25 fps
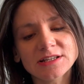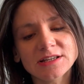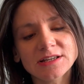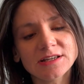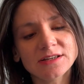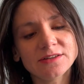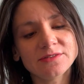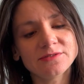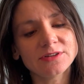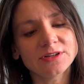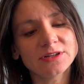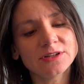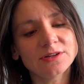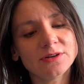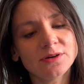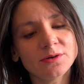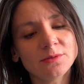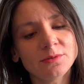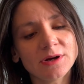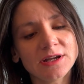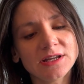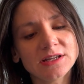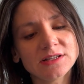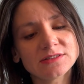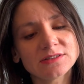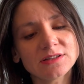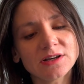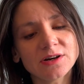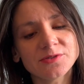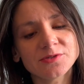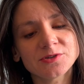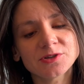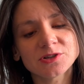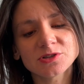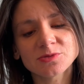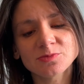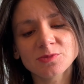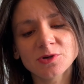Ivan awakes after an
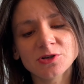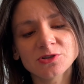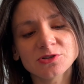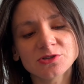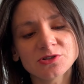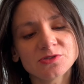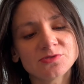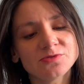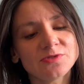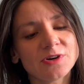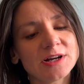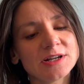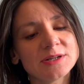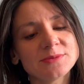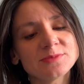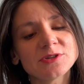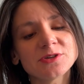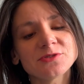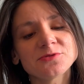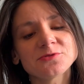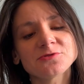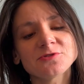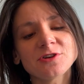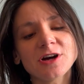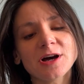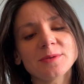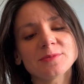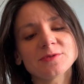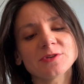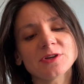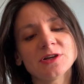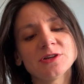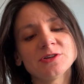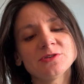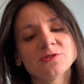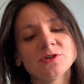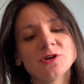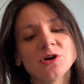explosion to find himself trapped under
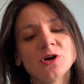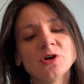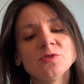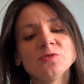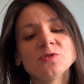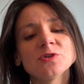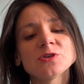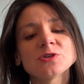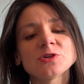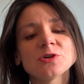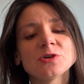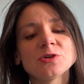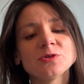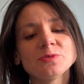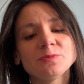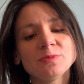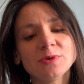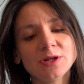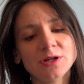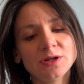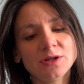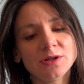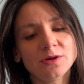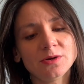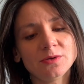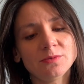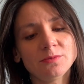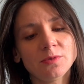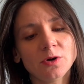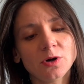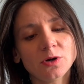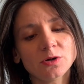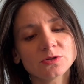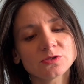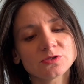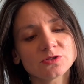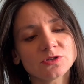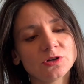an overturned pillar
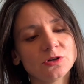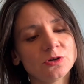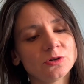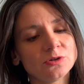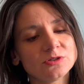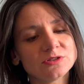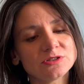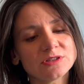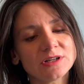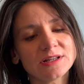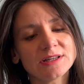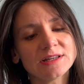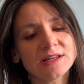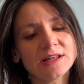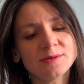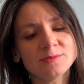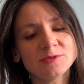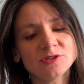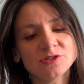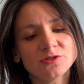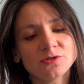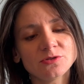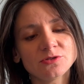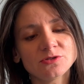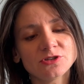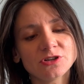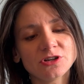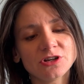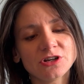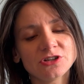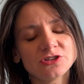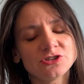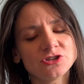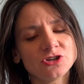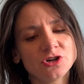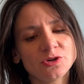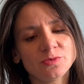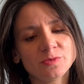box alongside an enemy soldier, a
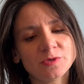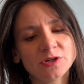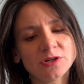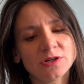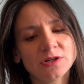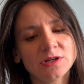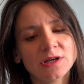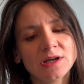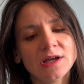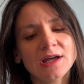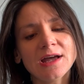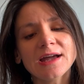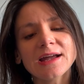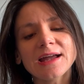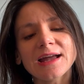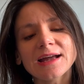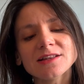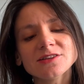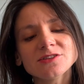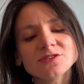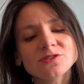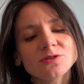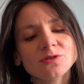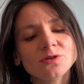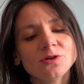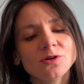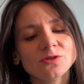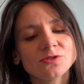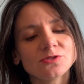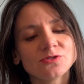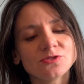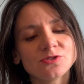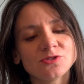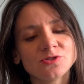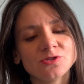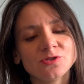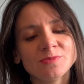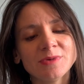German. Against all odds,
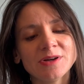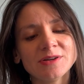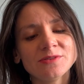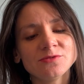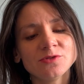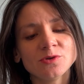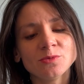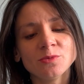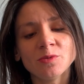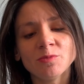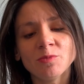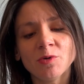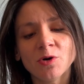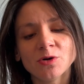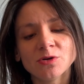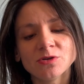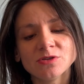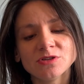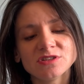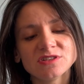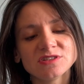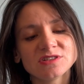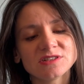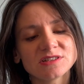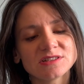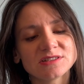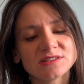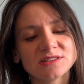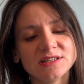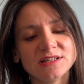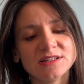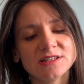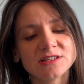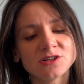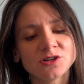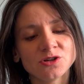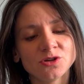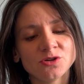two men form a bond and succeed in
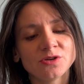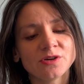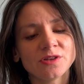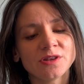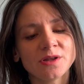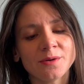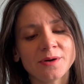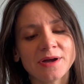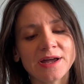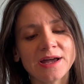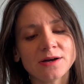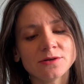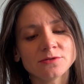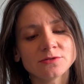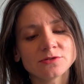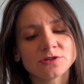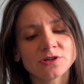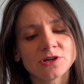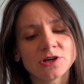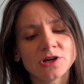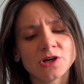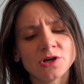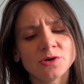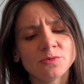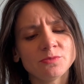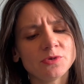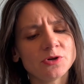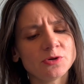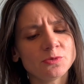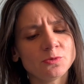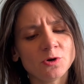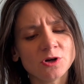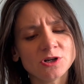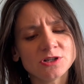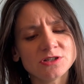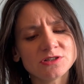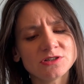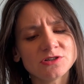clawing their way out. But
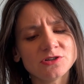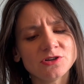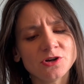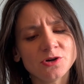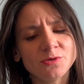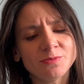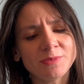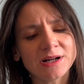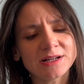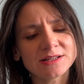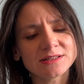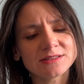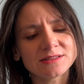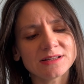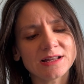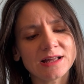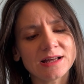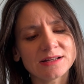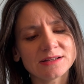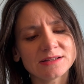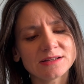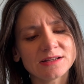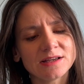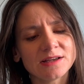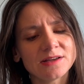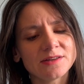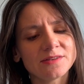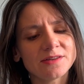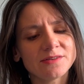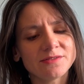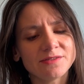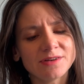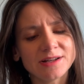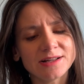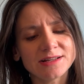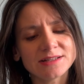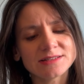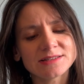once in no man's land, they
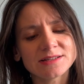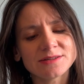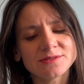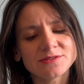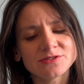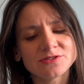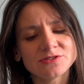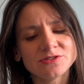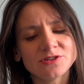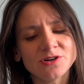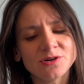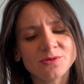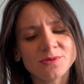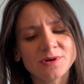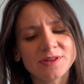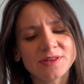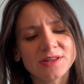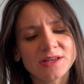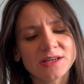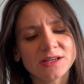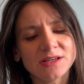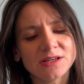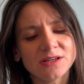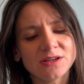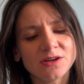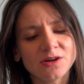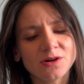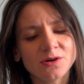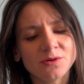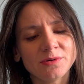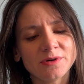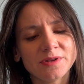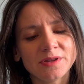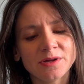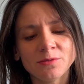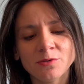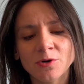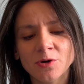realise there is nowhere they can go where they
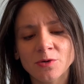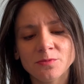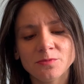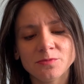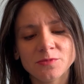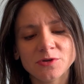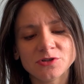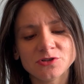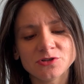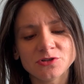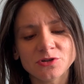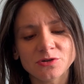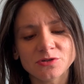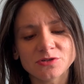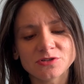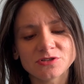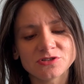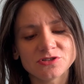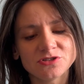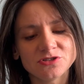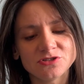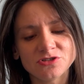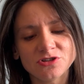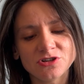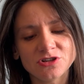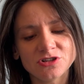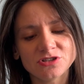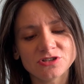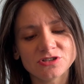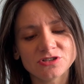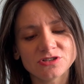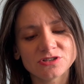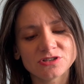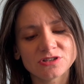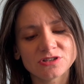won't be shot as deserters.